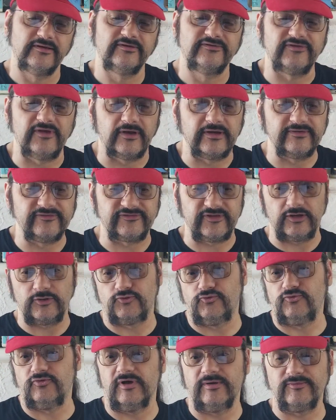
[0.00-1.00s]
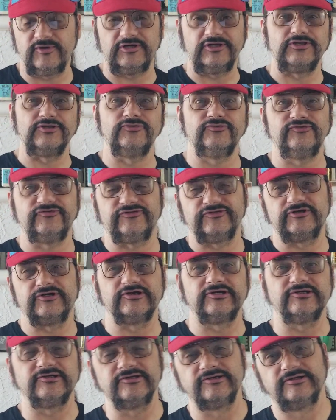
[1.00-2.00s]
So he's like, ooh, I'm gonna use
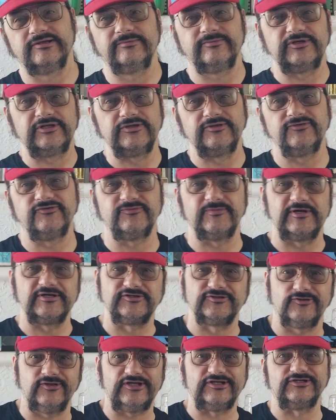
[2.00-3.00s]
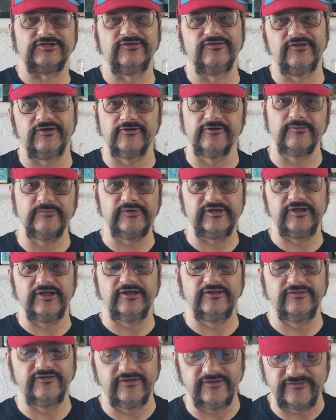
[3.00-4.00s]
my chelation therapy
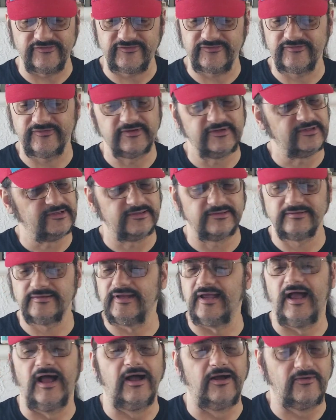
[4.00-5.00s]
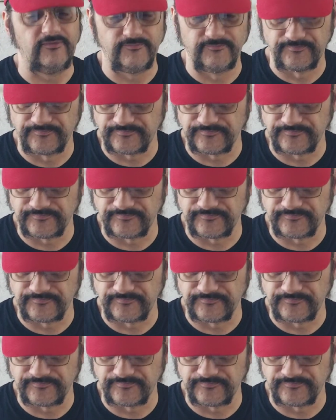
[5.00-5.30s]
on this. No.